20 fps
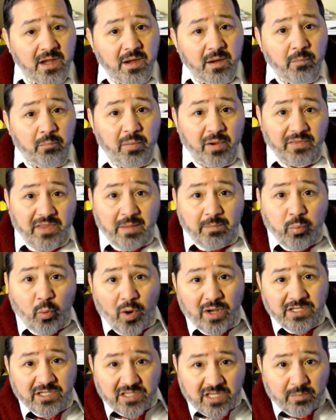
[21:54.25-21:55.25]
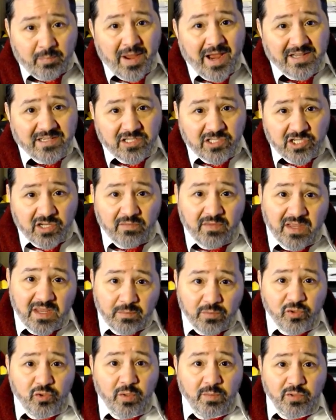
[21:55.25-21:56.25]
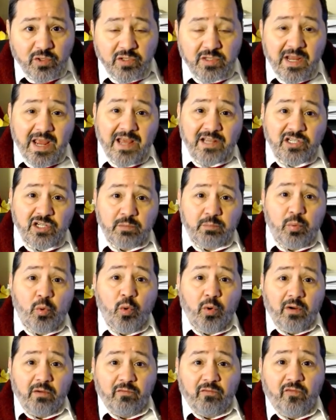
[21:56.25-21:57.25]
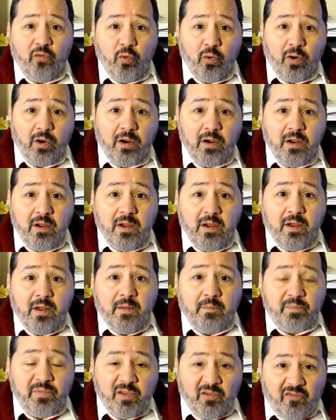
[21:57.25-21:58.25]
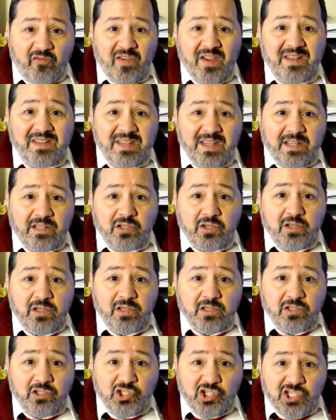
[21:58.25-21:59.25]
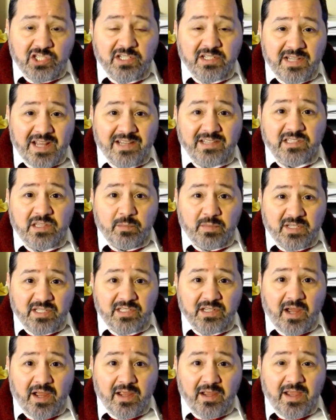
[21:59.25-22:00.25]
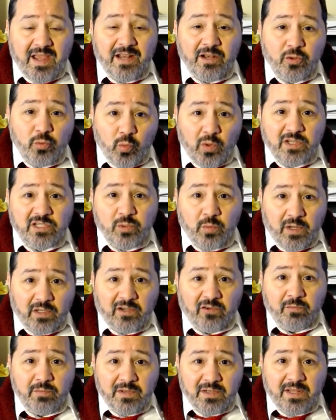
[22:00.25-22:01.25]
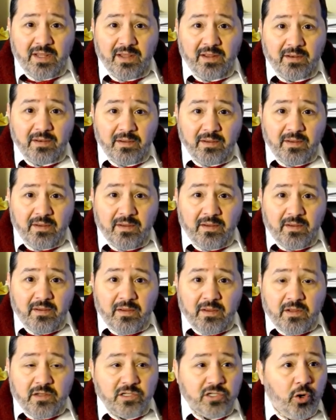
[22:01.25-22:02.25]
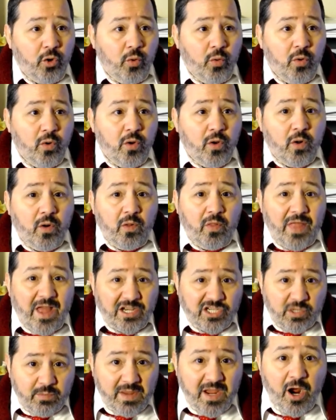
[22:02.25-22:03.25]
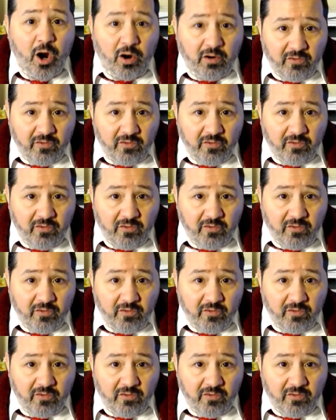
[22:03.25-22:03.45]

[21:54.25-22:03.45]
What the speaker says: but they pointed to the passages of the Hebrew Scriptures as support for defending Jesus as the Messiah and who resurrected from the dead. So that should be our